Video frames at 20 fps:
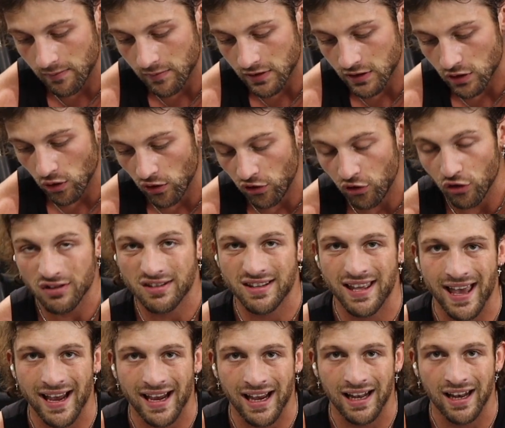So it does
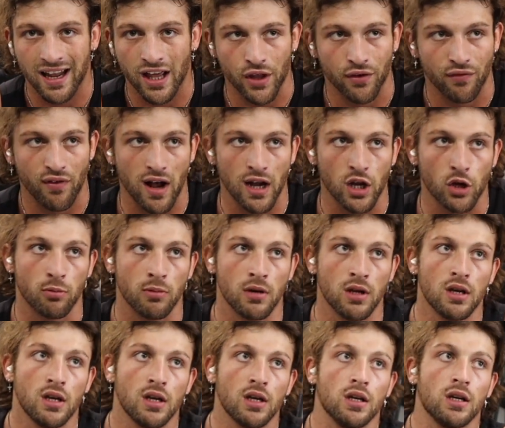take a lot of volume
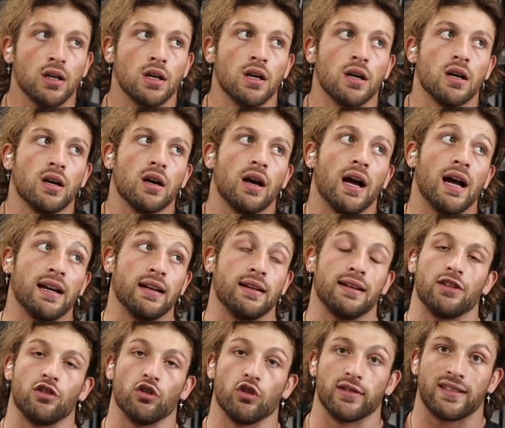and
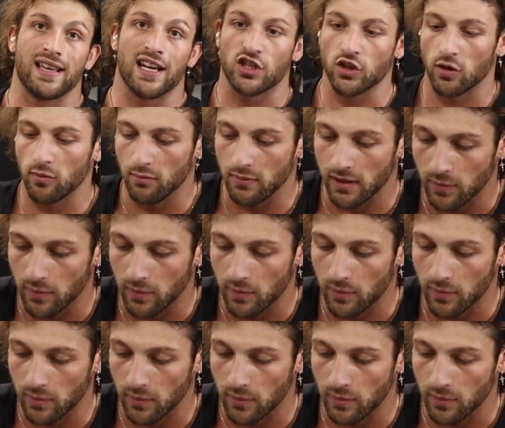it does catch up with